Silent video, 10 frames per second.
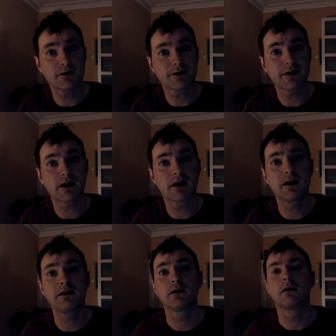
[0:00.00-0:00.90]
side
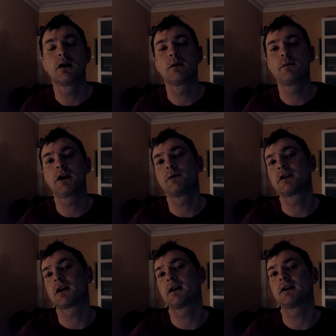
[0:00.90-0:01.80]
and be able to
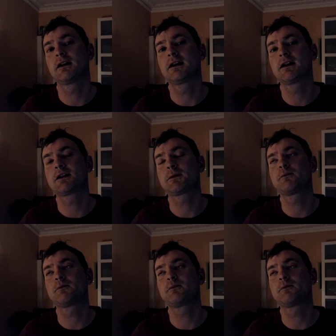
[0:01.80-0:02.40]
kind of like,